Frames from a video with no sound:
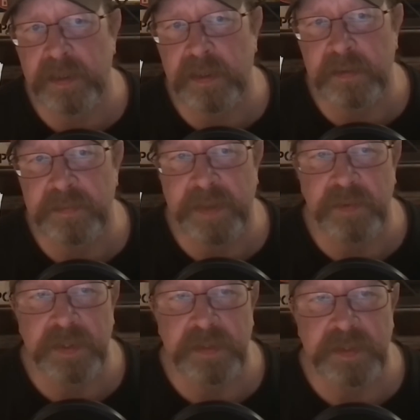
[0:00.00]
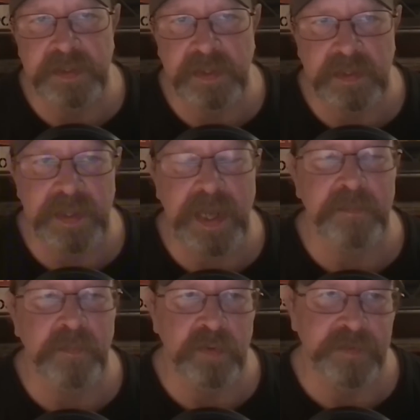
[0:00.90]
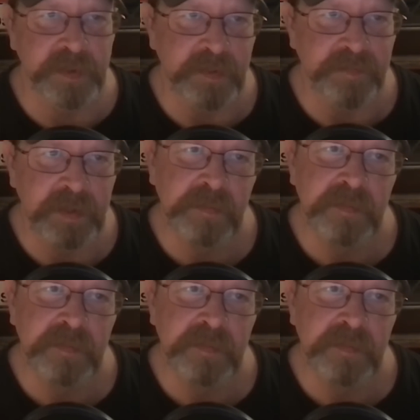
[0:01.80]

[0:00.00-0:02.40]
that one is a lot more forgiving.